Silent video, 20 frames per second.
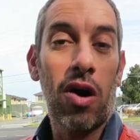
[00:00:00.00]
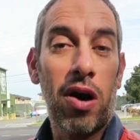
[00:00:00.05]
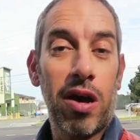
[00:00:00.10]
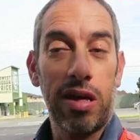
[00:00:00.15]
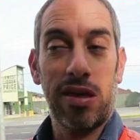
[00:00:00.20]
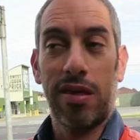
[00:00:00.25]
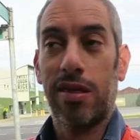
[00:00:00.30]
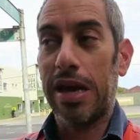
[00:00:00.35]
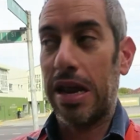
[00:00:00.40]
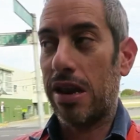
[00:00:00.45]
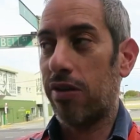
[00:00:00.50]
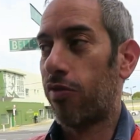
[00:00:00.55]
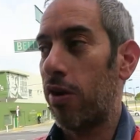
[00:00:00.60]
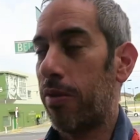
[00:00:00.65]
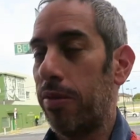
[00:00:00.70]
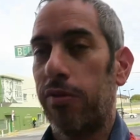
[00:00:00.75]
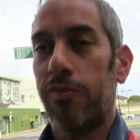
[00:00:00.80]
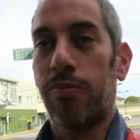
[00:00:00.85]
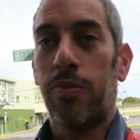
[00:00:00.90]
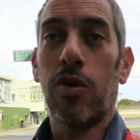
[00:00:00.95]
I started
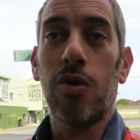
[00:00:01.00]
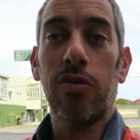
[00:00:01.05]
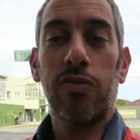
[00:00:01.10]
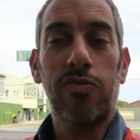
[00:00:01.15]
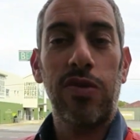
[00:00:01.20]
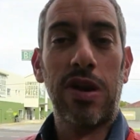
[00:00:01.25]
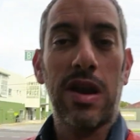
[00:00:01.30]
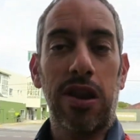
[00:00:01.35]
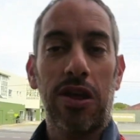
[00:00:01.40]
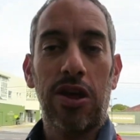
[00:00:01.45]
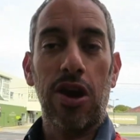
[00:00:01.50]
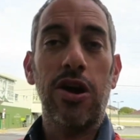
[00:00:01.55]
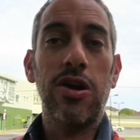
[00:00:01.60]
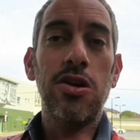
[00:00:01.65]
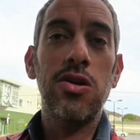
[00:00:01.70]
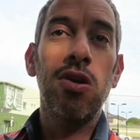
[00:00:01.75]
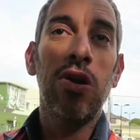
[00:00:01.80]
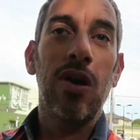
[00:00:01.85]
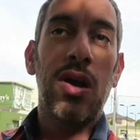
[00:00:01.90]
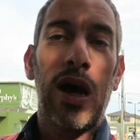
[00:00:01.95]
writing the report, ready to
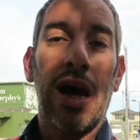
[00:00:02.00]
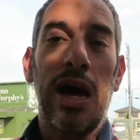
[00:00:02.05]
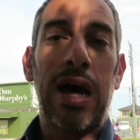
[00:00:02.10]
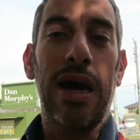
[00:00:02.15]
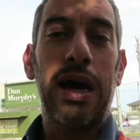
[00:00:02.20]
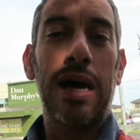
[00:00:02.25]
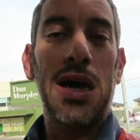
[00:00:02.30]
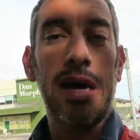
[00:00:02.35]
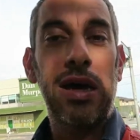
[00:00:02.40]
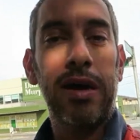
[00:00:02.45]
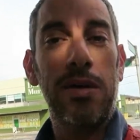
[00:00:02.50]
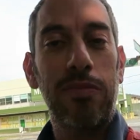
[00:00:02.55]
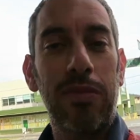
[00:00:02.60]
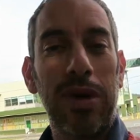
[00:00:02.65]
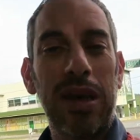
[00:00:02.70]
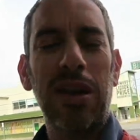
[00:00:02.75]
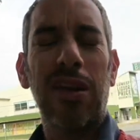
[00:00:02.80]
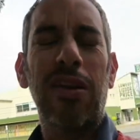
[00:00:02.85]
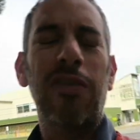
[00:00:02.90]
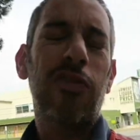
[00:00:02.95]
go.
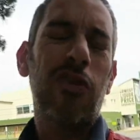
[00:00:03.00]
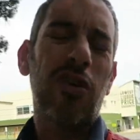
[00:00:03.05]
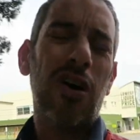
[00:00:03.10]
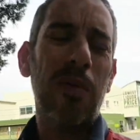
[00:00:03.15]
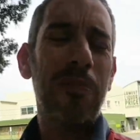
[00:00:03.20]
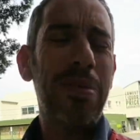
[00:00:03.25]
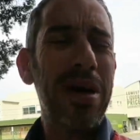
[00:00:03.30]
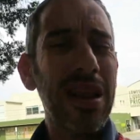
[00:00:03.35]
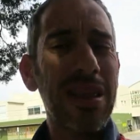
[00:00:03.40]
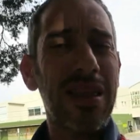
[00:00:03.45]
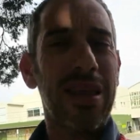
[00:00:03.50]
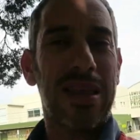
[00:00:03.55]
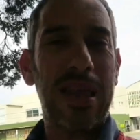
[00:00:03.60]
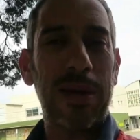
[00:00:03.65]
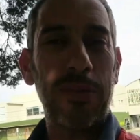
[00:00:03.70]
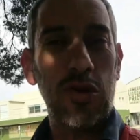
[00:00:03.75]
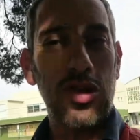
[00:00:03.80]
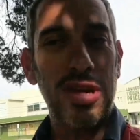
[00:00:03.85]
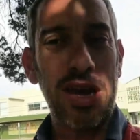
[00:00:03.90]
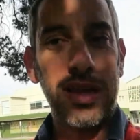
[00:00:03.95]
Um, and then I thought, I better just
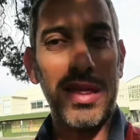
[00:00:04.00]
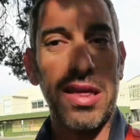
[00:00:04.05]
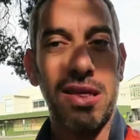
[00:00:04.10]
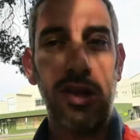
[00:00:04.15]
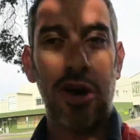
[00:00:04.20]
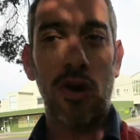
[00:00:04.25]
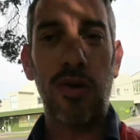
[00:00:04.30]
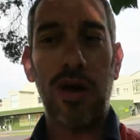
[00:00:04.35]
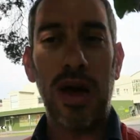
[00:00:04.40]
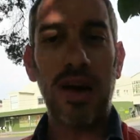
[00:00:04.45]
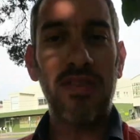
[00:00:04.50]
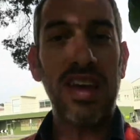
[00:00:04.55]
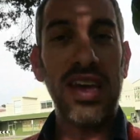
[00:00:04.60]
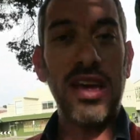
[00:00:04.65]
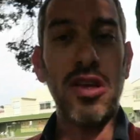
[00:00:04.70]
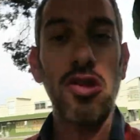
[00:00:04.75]
double check there's no other